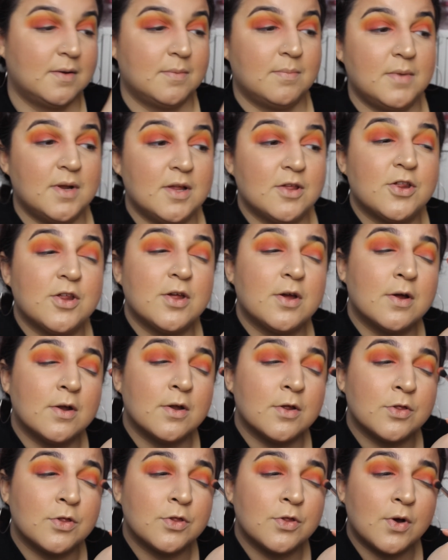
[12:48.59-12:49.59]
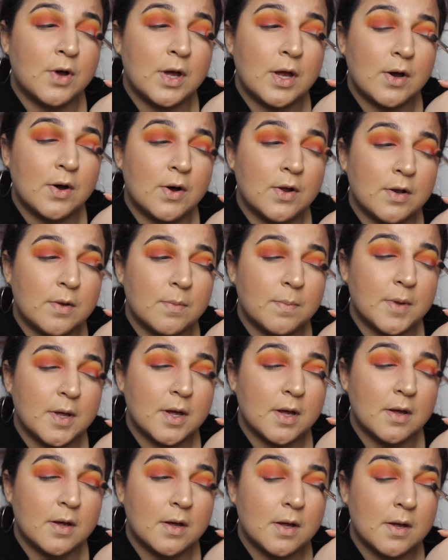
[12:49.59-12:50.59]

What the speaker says: I'm literally going to dot it on a bit.